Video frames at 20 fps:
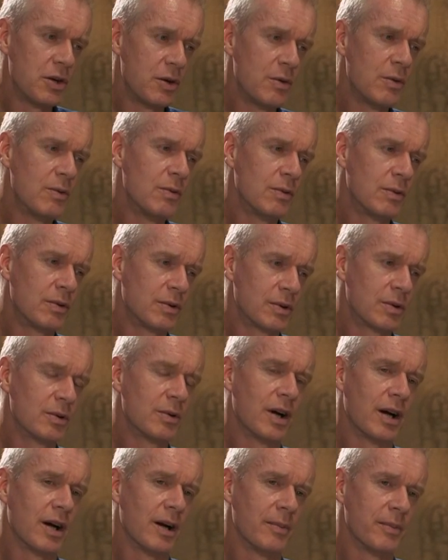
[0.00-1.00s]
You
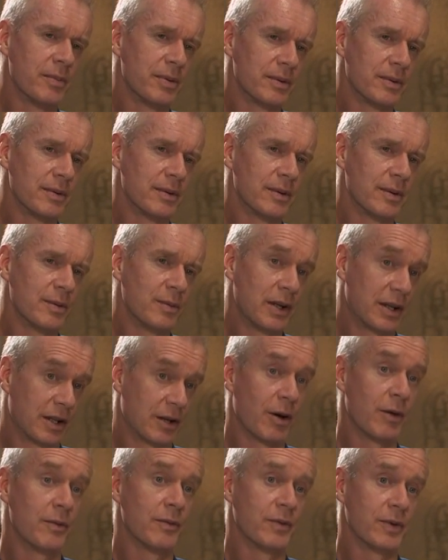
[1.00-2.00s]
grew up with
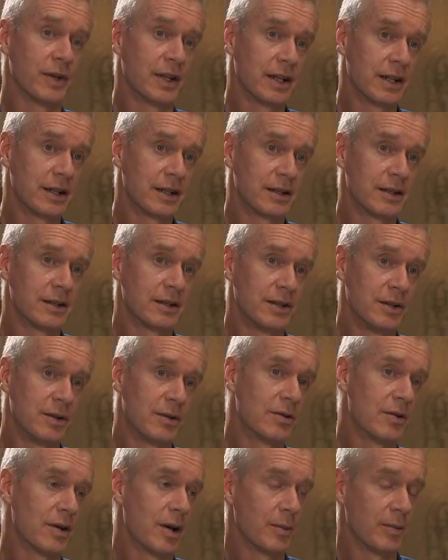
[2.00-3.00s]
conflict, you
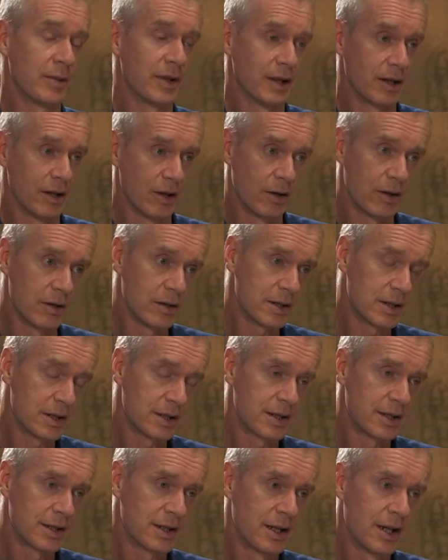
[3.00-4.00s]
grew up with
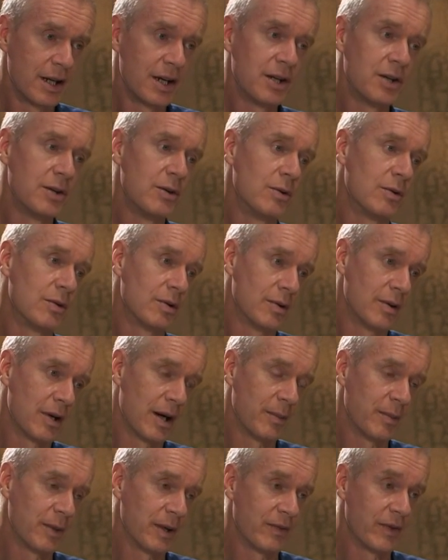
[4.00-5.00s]
loss, you grew
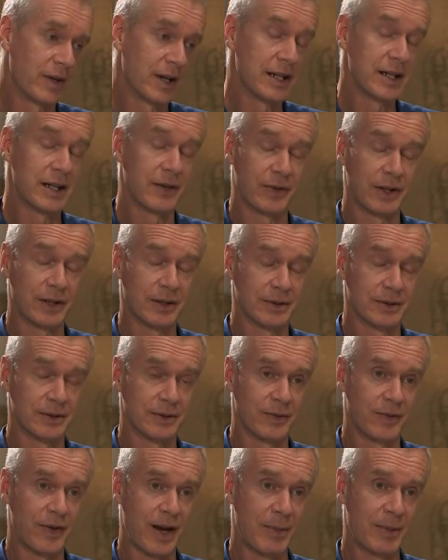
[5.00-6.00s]
up with very
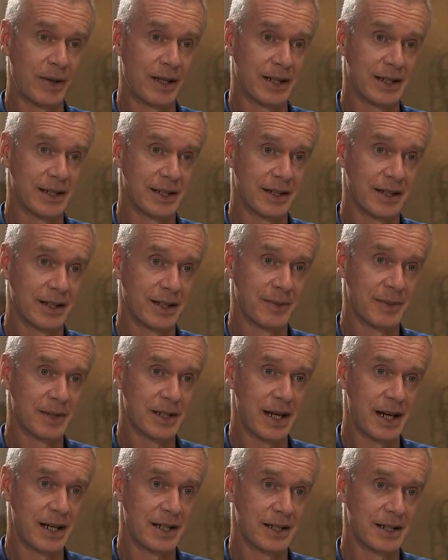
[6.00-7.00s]
difficult family
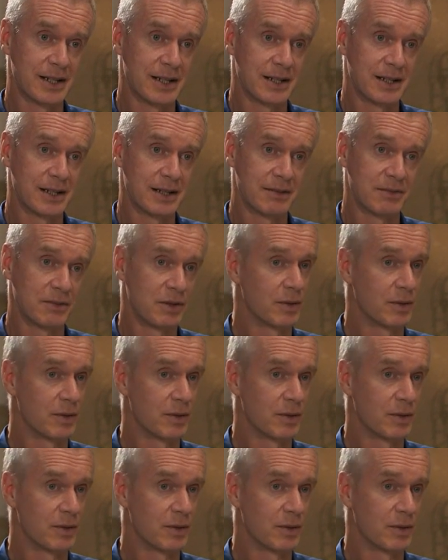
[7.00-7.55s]
circumstances.